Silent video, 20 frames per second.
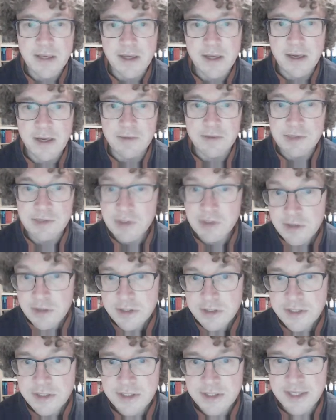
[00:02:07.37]

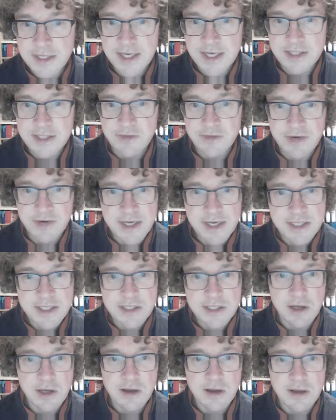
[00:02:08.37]
returns ds over
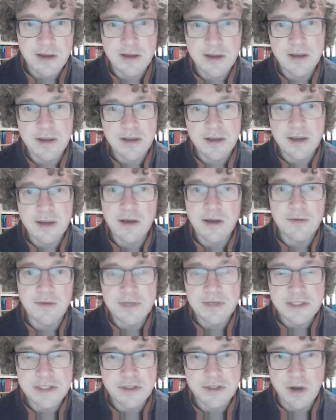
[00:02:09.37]
s of
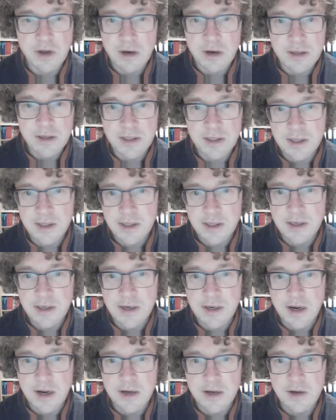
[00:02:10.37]
this stock
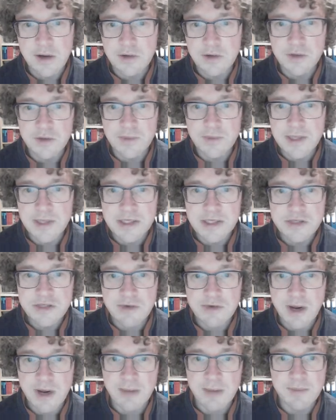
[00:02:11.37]
are going to be
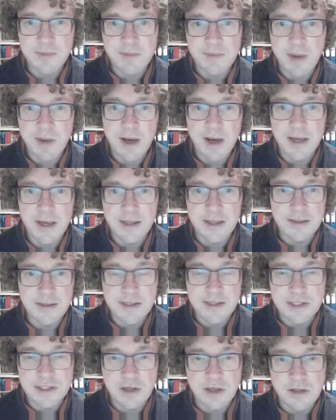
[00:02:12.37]
described by
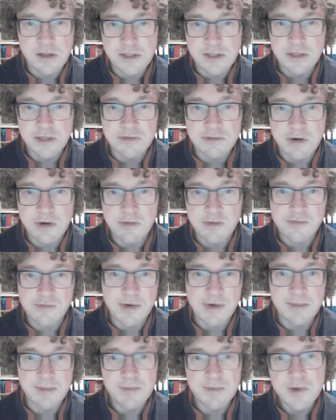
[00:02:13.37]
this constant growth
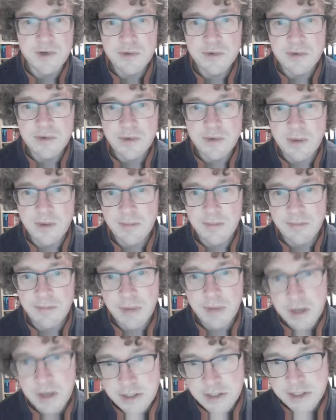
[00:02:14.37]
rate mu
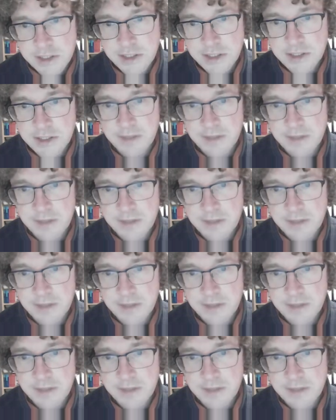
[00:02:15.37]
plus